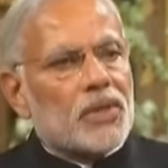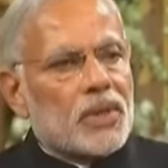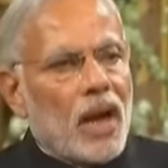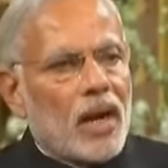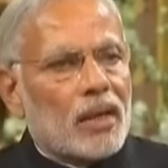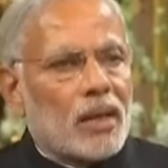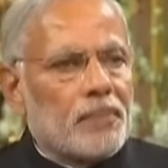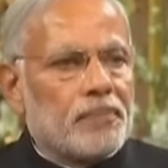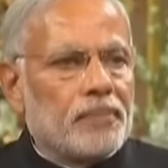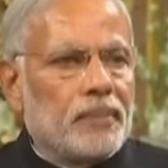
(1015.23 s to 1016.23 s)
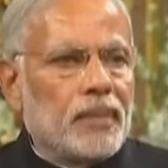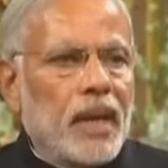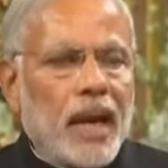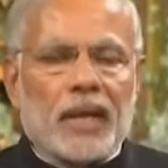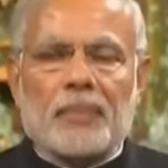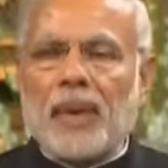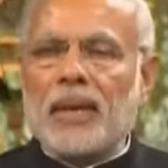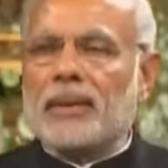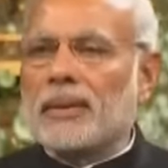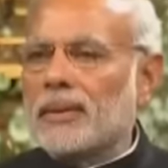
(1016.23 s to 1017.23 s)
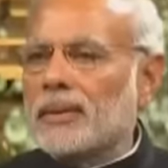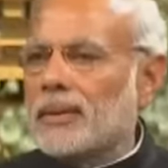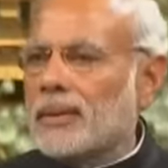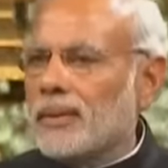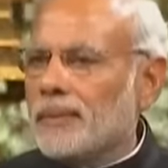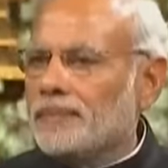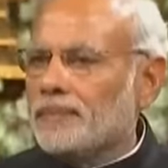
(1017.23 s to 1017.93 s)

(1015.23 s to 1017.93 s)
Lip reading: startup enterprises,